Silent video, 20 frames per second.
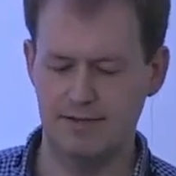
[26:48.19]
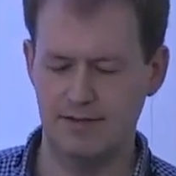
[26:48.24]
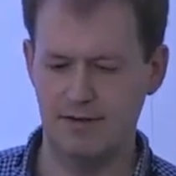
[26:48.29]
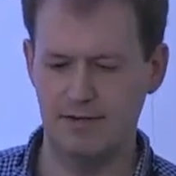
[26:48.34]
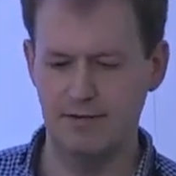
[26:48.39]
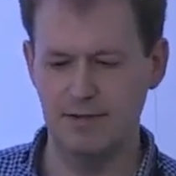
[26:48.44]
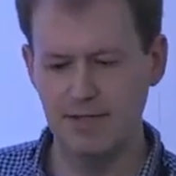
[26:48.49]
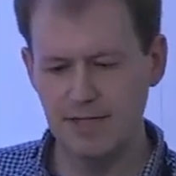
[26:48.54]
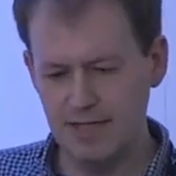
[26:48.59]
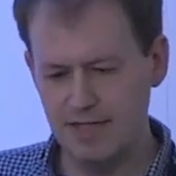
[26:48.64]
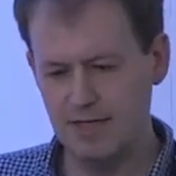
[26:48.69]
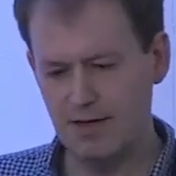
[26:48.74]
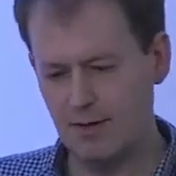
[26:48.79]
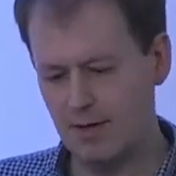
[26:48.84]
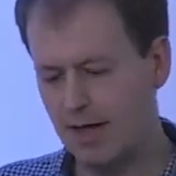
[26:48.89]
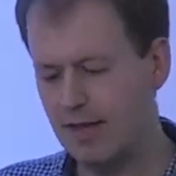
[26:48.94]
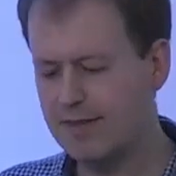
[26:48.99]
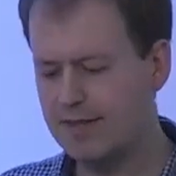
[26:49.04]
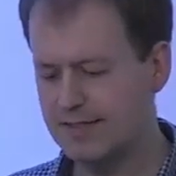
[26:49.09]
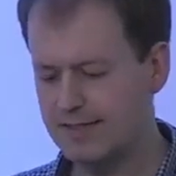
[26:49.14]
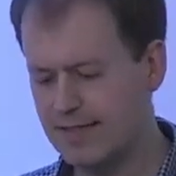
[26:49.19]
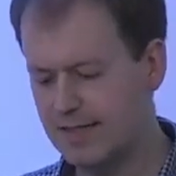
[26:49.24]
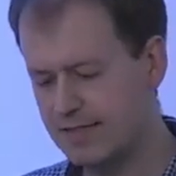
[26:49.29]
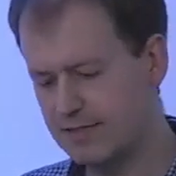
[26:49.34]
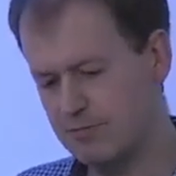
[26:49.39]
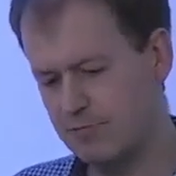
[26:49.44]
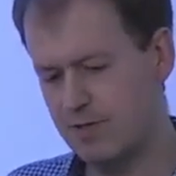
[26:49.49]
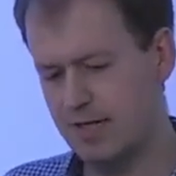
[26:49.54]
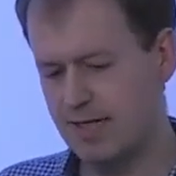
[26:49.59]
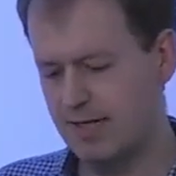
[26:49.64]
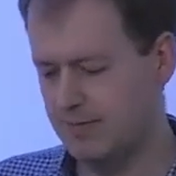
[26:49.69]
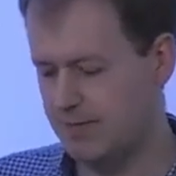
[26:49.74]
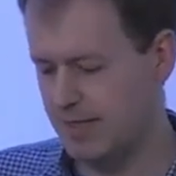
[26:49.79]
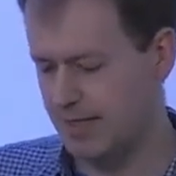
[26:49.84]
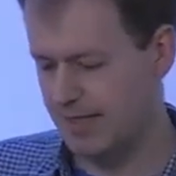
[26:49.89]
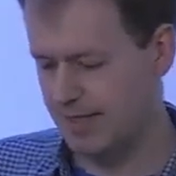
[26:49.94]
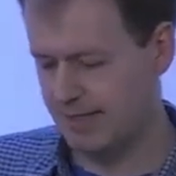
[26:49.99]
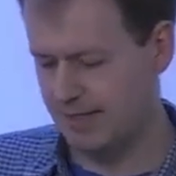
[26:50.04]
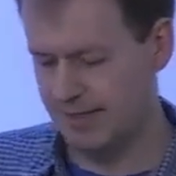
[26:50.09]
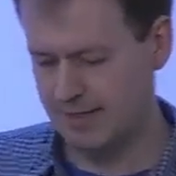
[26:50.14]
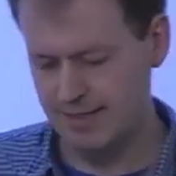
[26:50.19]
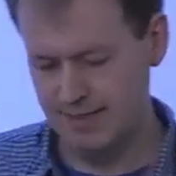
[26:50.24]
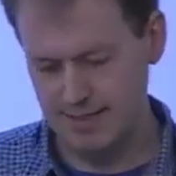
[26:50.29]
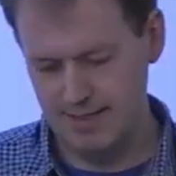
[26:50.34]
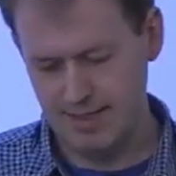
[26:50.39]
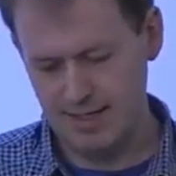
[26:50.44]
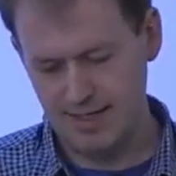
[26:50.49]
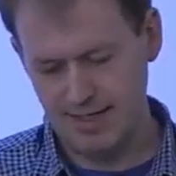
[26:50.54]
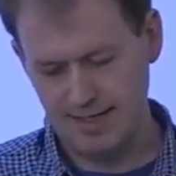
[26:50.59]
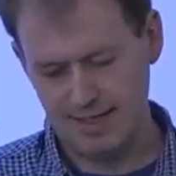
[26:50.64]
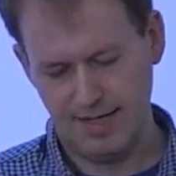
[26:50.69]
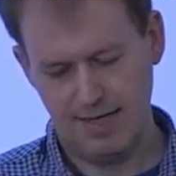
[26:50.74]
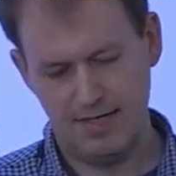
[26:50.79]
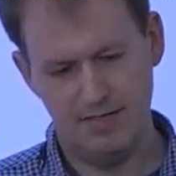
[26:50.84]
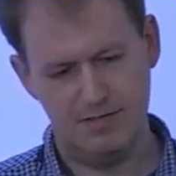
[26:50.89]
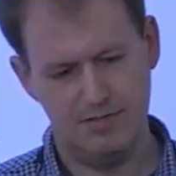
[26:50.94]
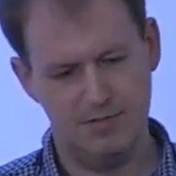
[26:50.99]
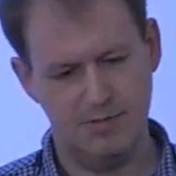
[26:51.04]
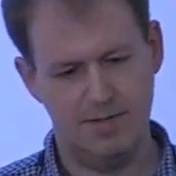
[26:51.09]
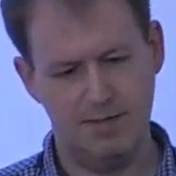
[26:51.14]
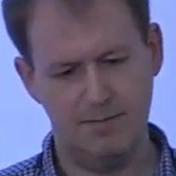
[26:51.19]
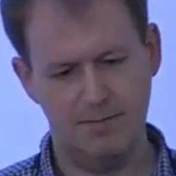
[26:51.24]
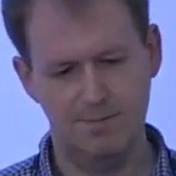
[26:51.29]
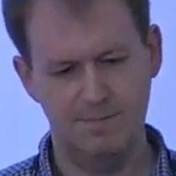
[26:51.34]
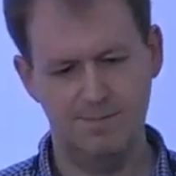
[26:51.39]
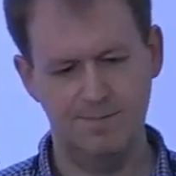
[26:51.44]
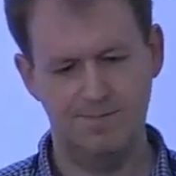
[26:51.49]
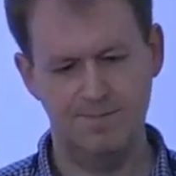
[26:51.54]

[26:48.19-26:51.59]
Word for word: So you know, are these things really being engaged with?